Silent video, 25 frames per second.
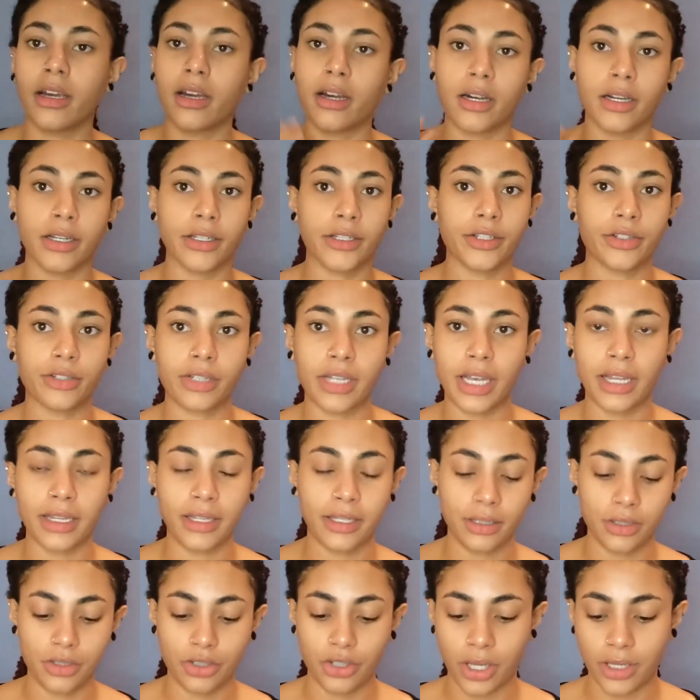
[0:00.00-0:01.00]
on your neck
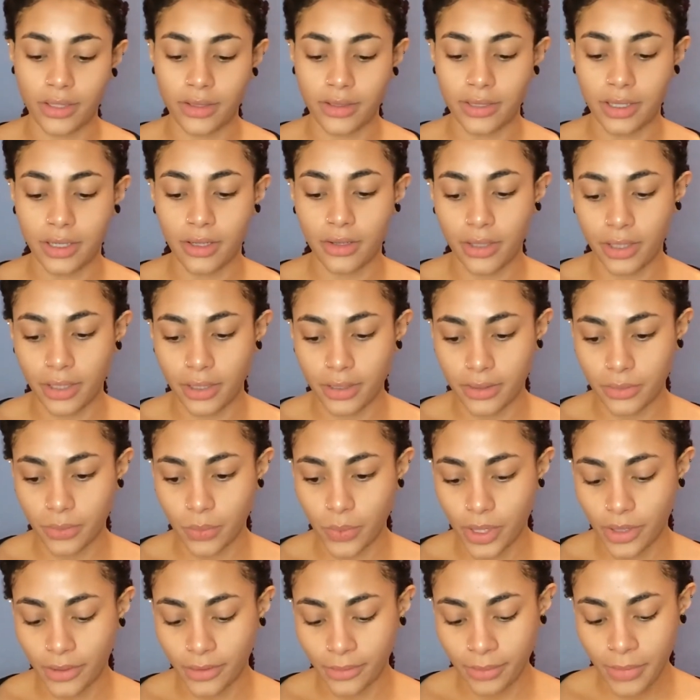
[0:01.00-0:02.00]
and chest area as
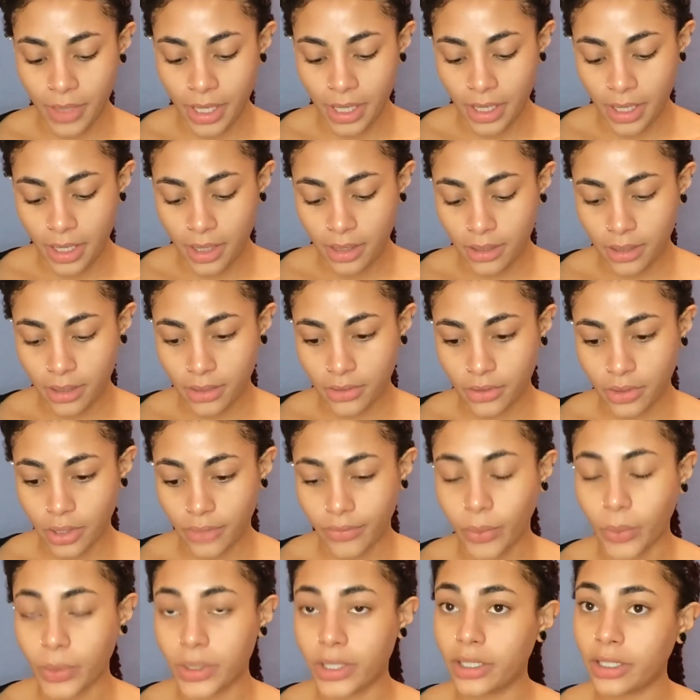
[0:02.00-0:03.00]
well, because you
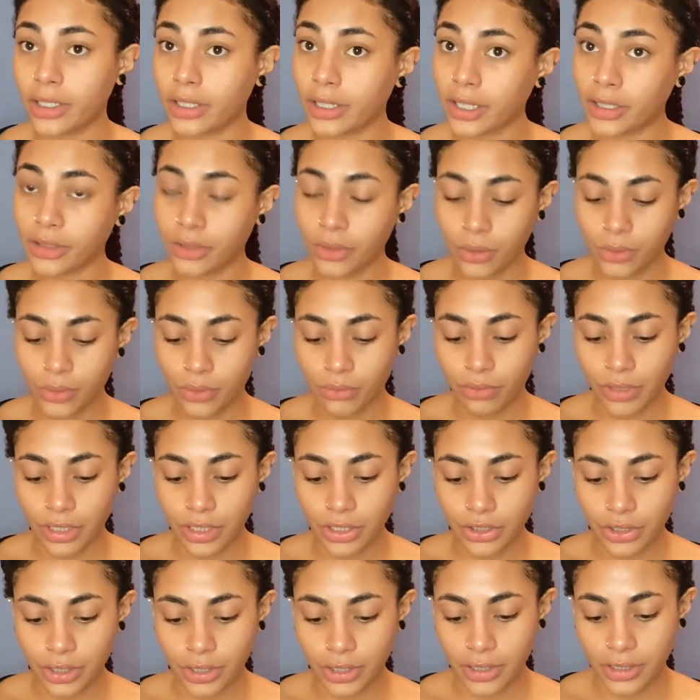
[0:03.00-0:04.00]
never want to neglect those
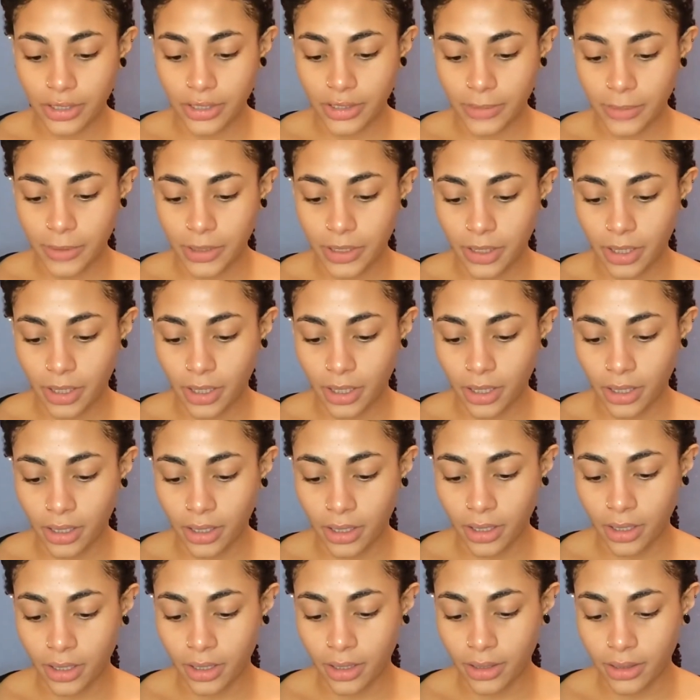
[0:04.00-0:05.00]
regions,
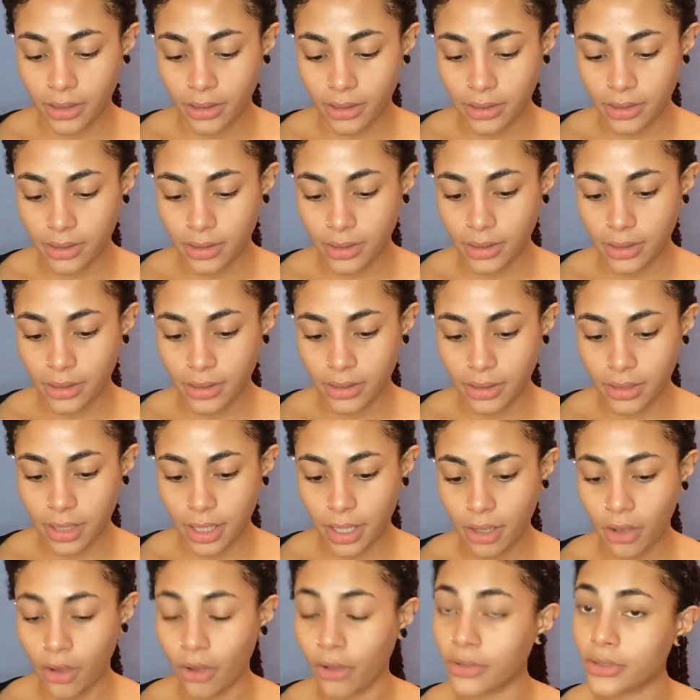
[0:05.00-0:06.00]
because
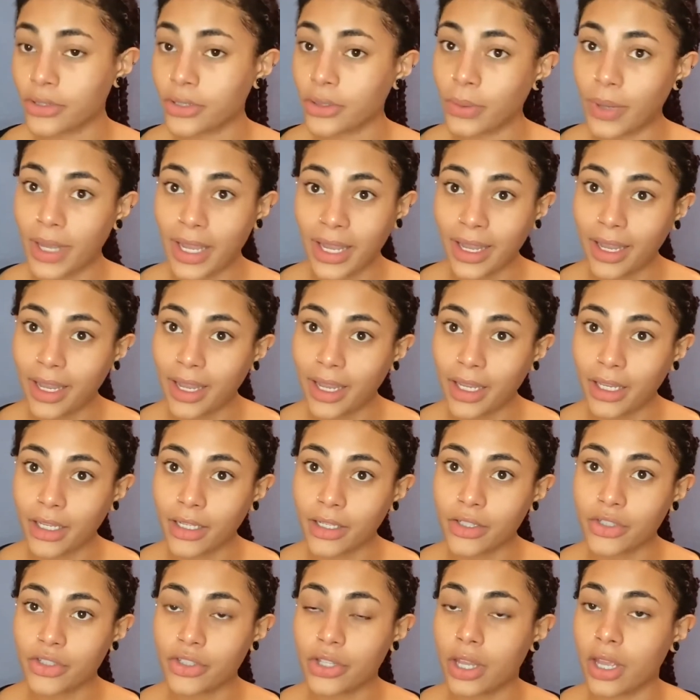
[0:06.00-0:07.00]
they also
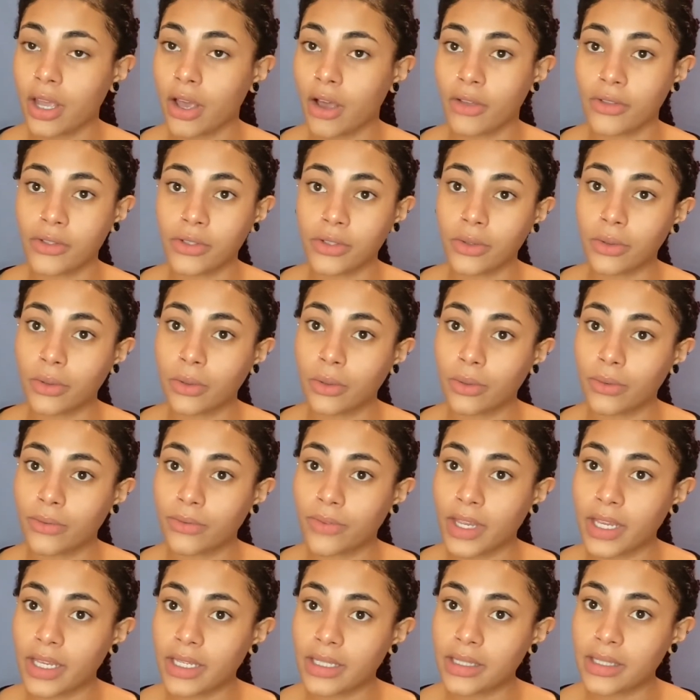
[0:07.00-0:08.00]
age, they also
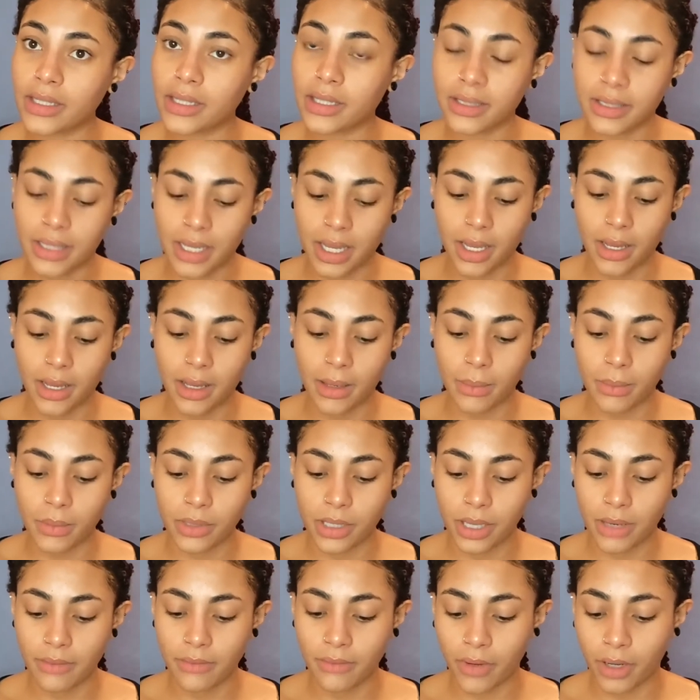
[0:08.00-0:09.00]
face the same
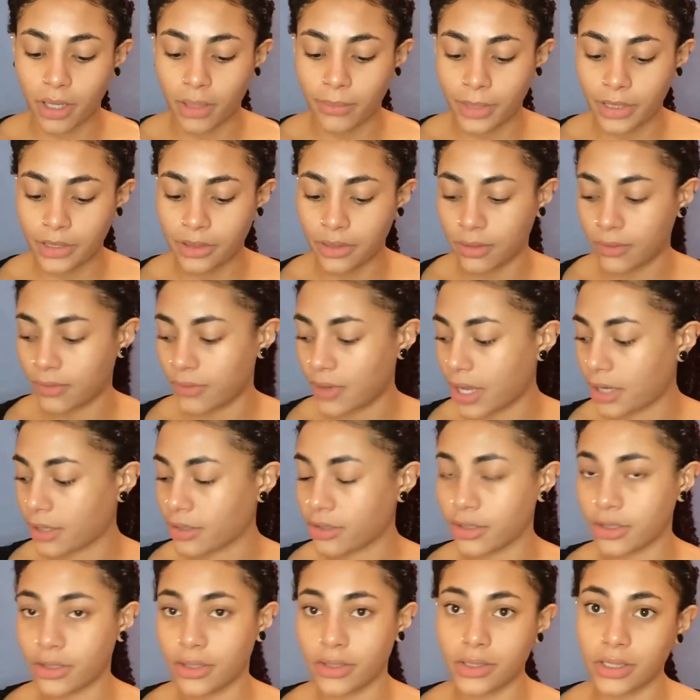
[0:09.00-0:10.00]
environmental
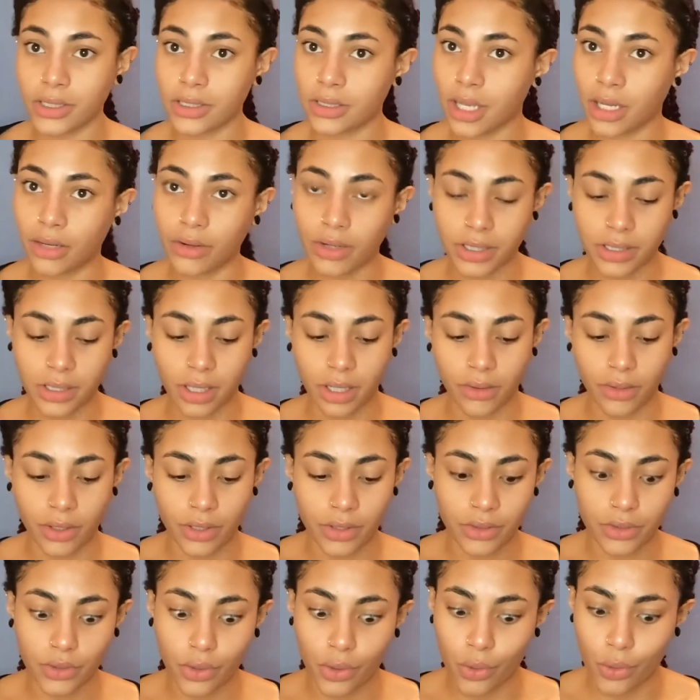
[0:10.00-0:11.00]
factors, etc., etc.
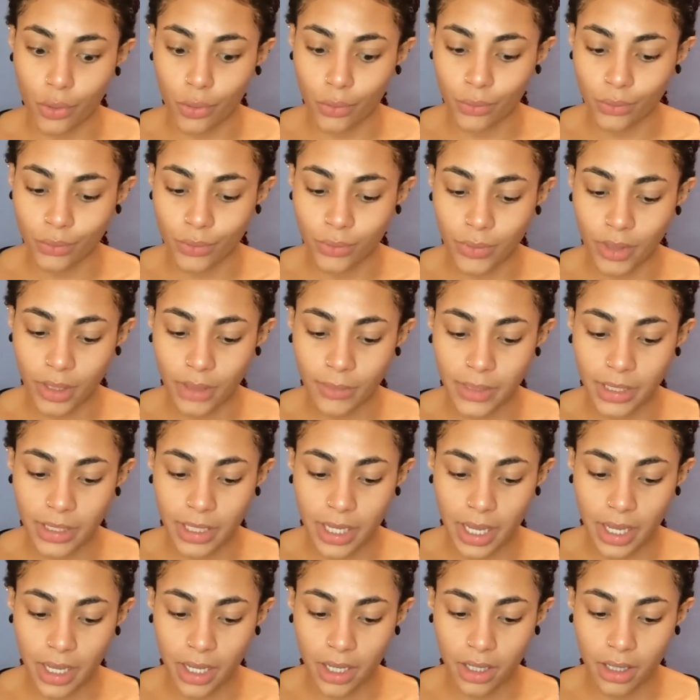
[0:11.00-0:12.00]
So I mean,
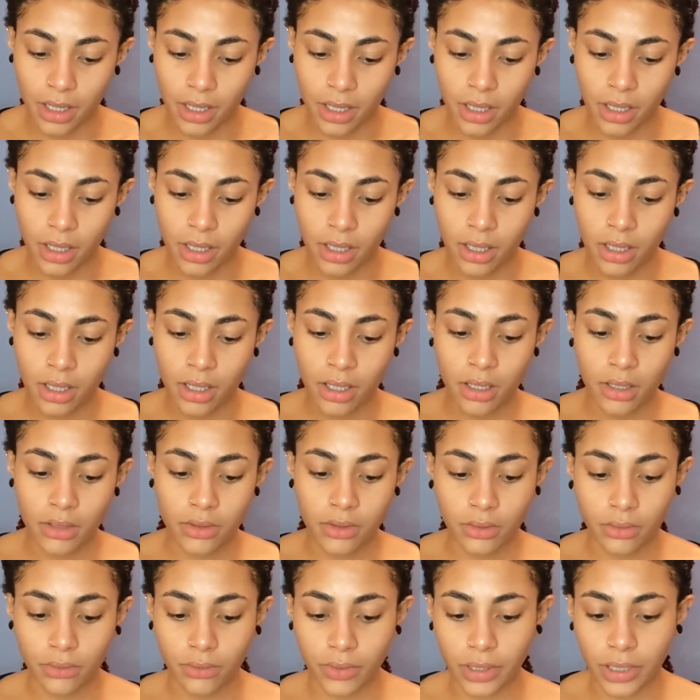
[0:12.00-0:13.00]
hey,
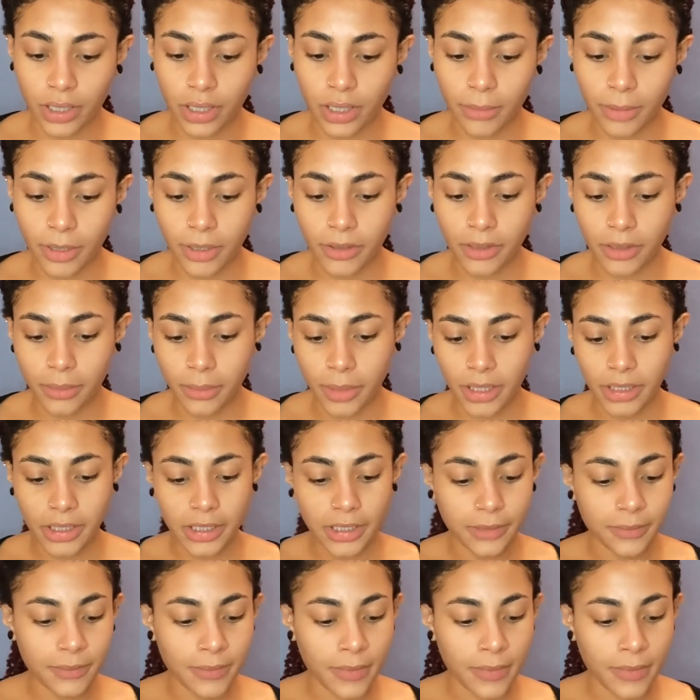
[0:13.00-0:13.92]
don't forget about them, honey.